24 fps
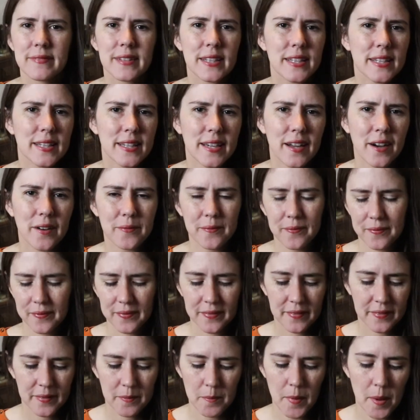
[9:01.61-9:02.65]
you know,
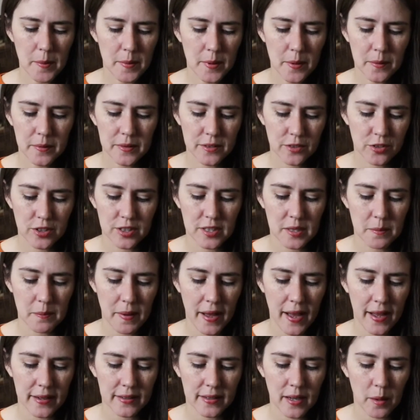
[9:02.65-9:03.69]
maybe it was just a
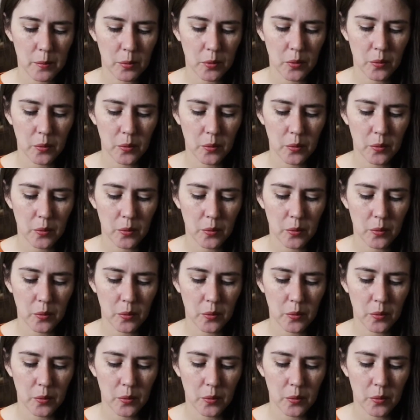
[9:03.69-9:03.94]
bad couple